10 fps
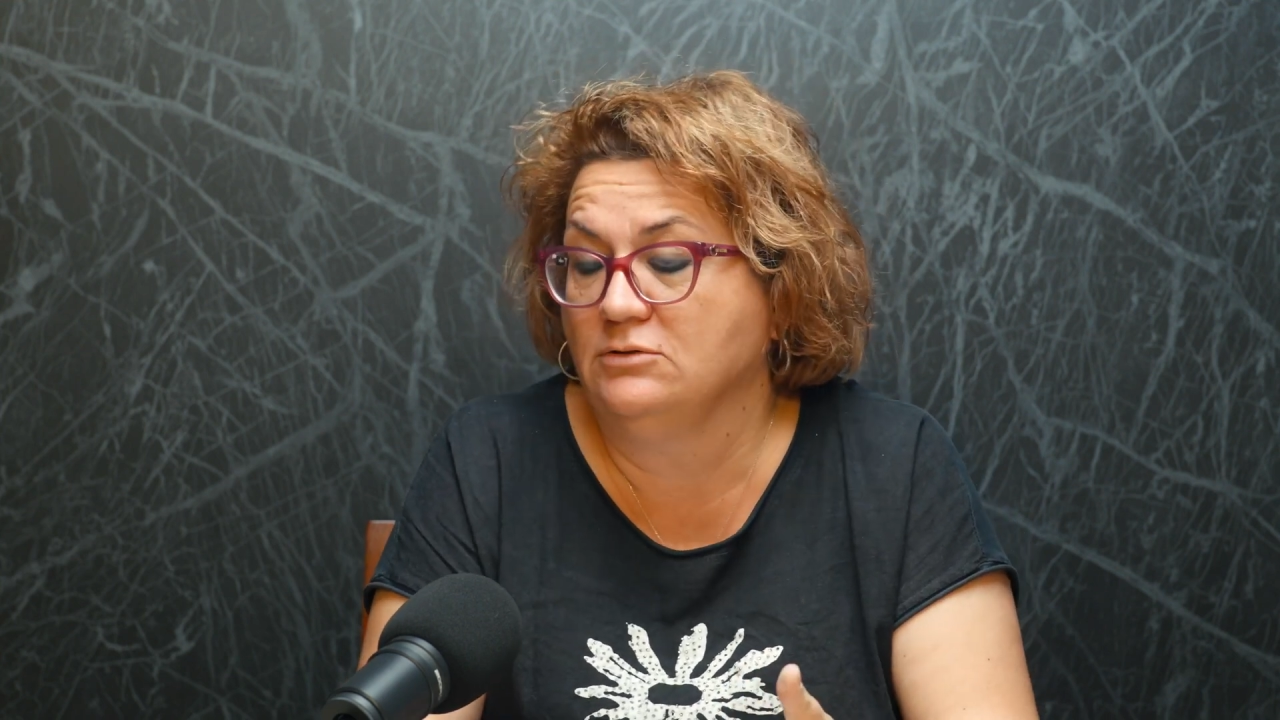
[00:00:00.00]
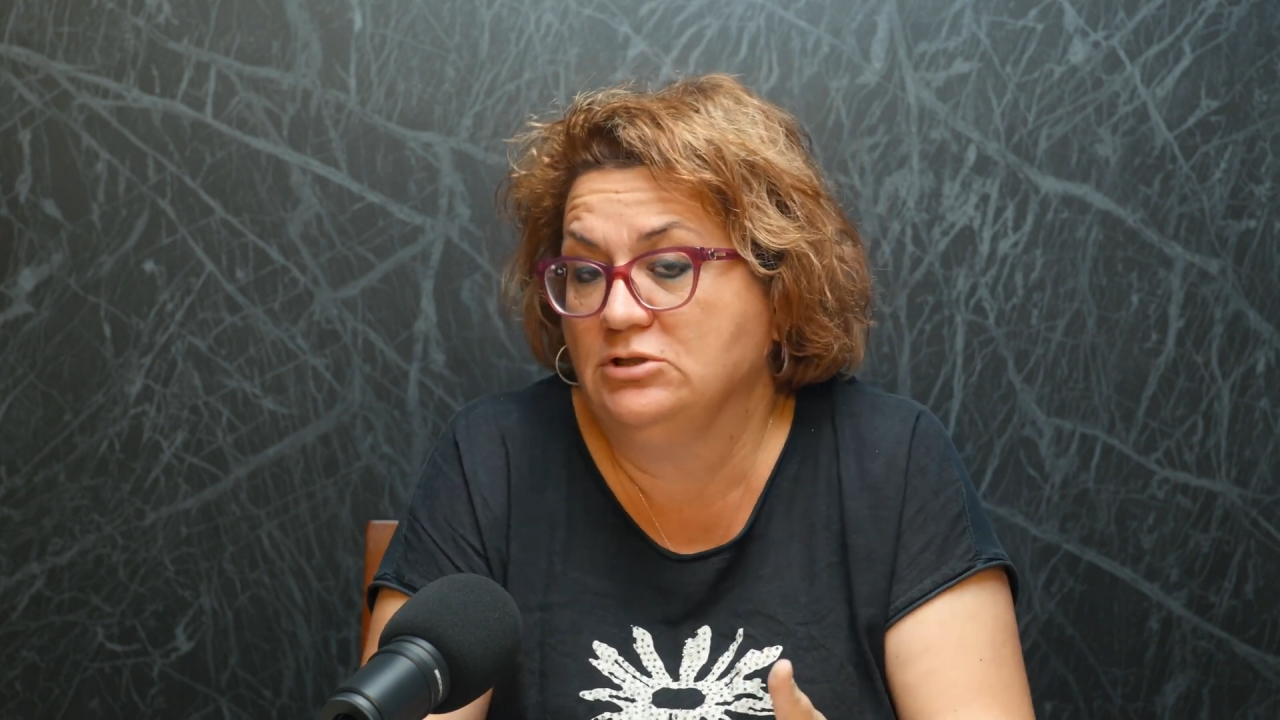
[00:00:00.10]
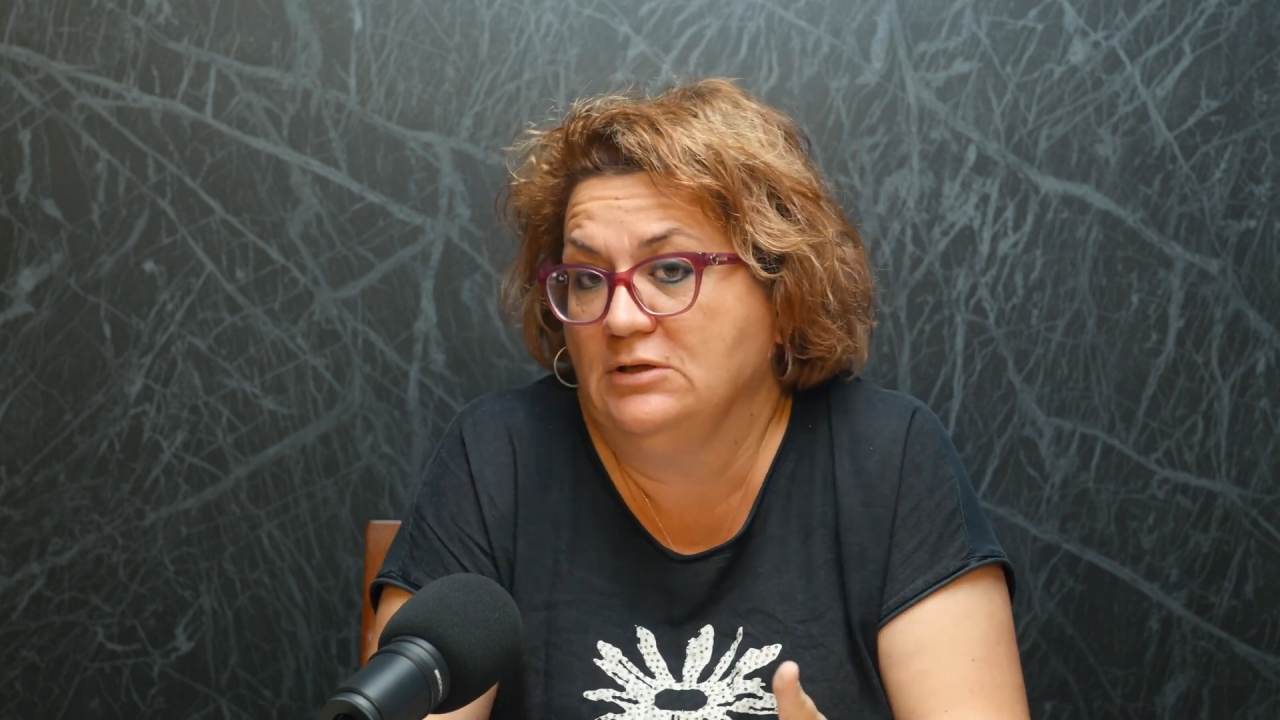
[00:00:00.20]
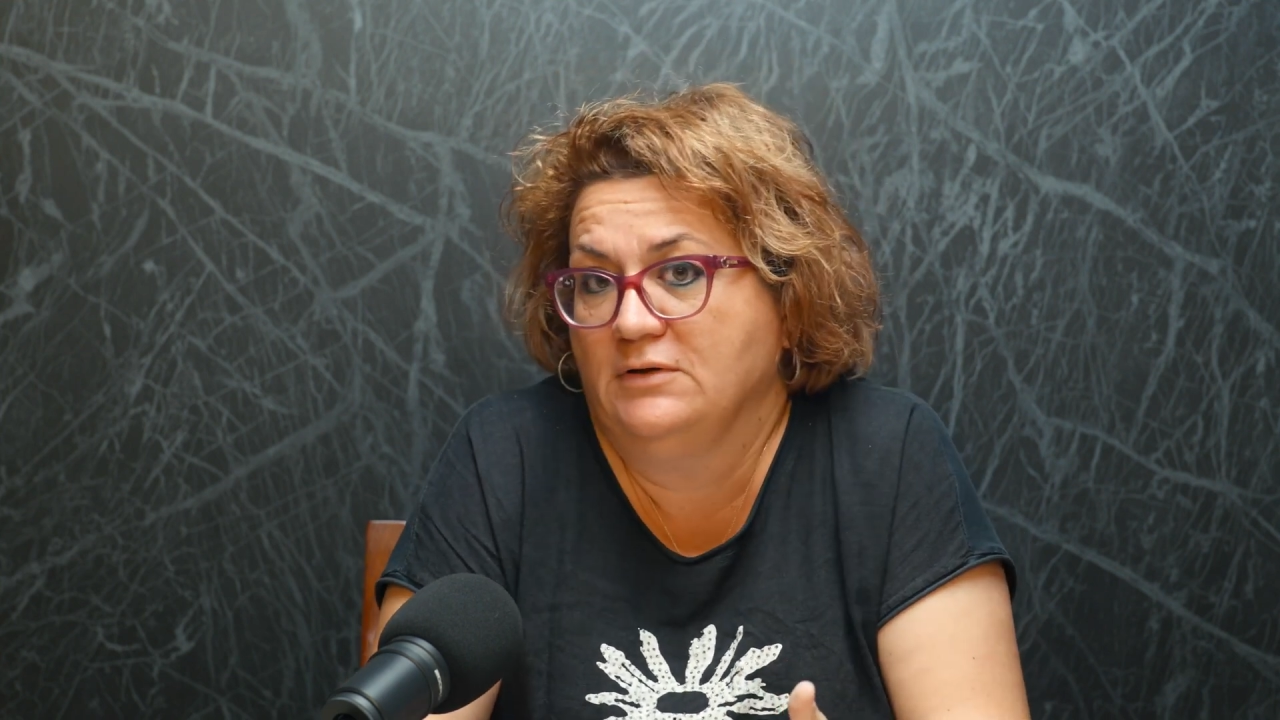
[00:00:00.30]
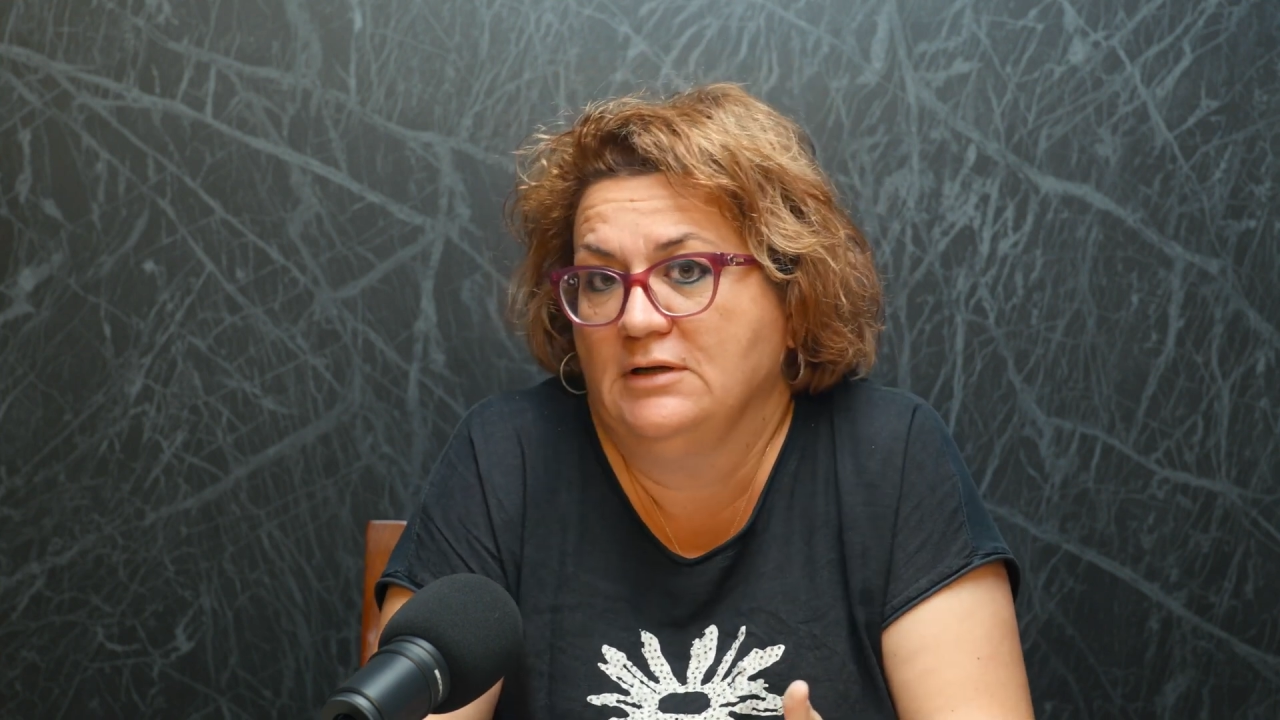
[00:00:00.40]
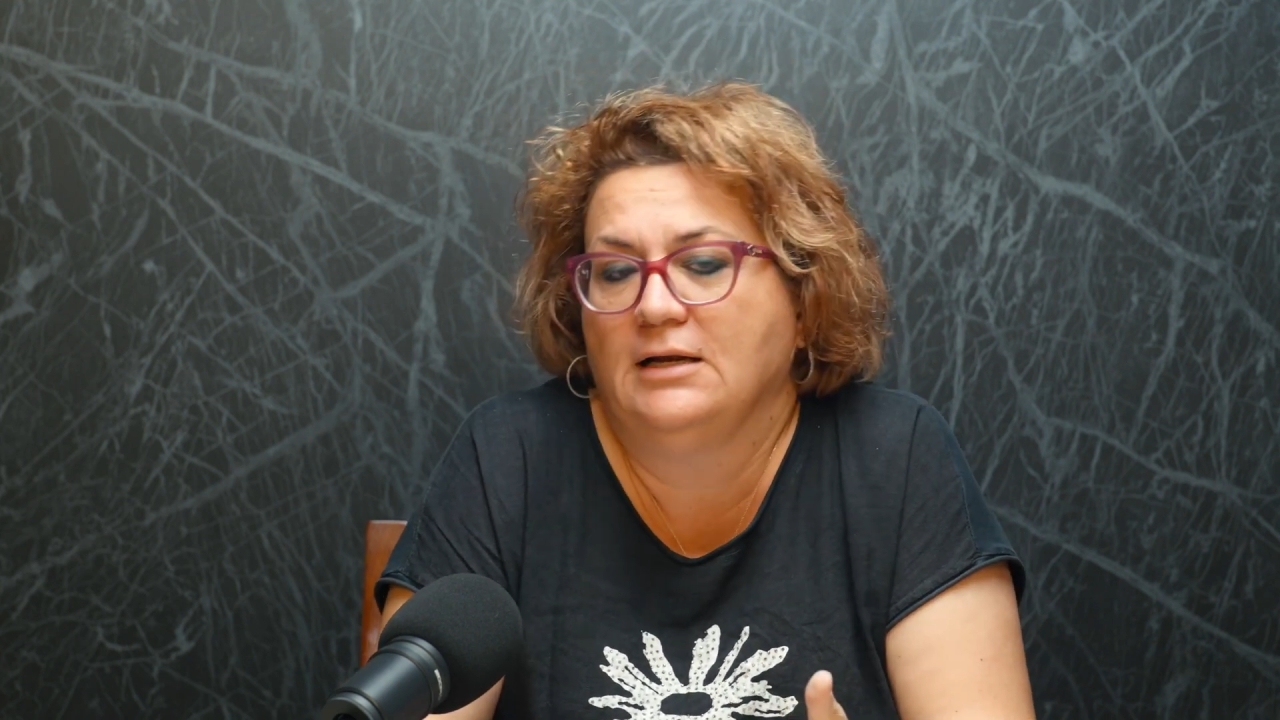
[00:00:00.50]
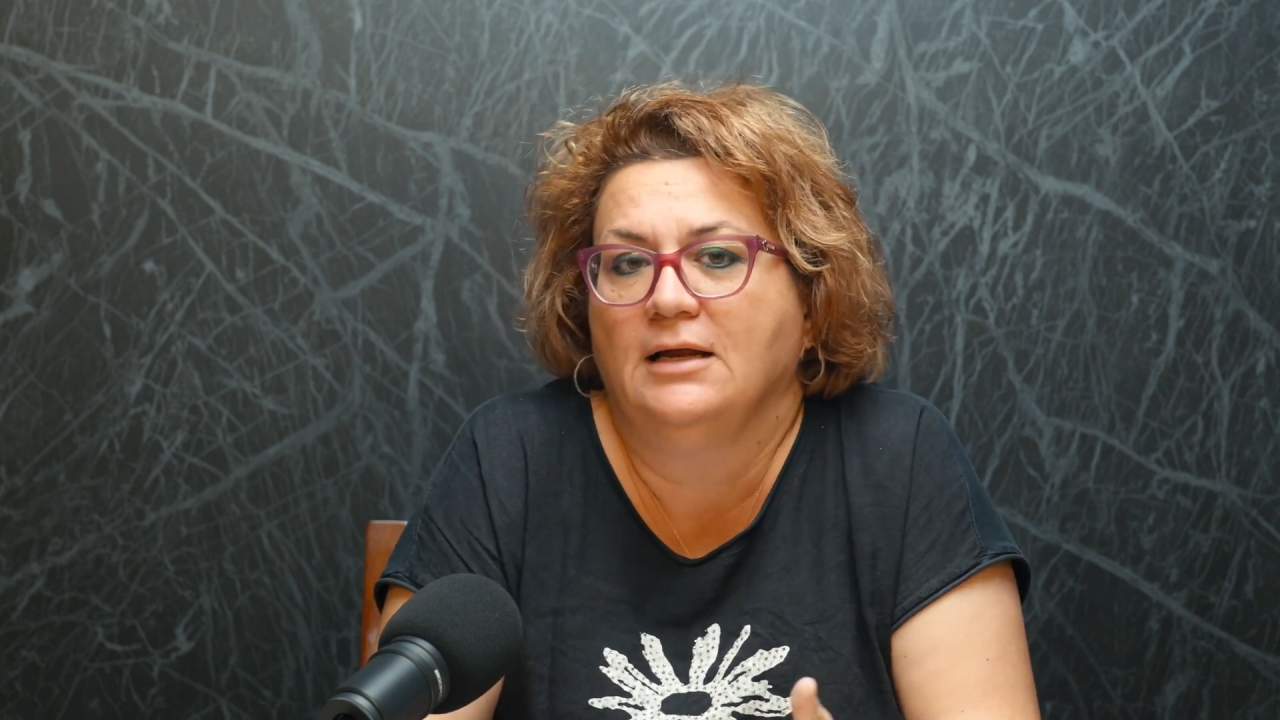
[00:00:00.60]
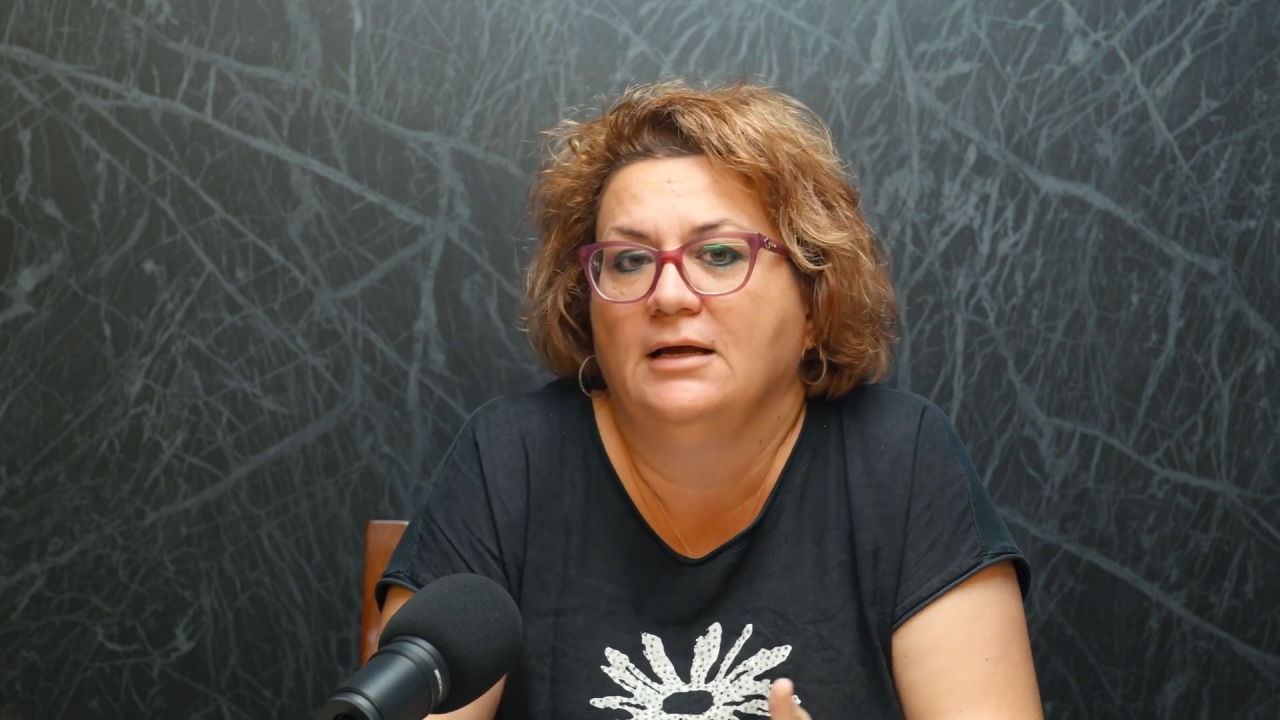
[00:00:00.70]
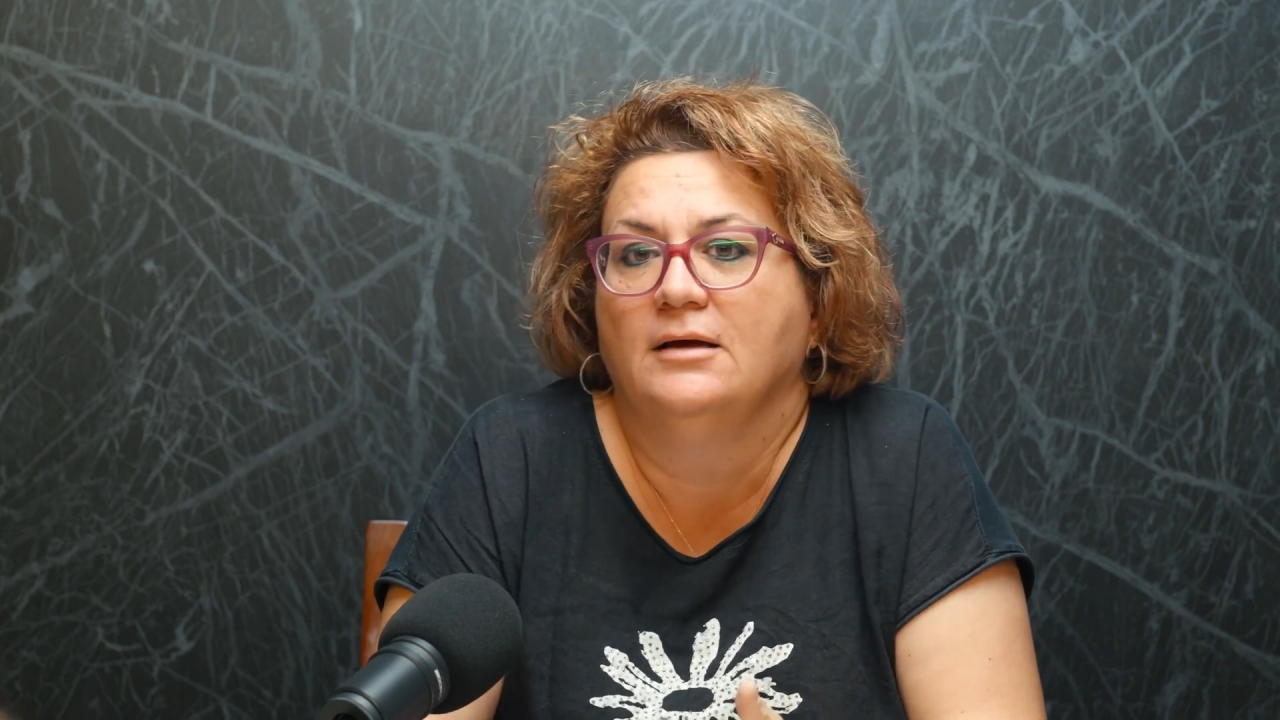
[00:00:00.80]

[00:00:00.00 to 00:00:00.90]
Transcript: on several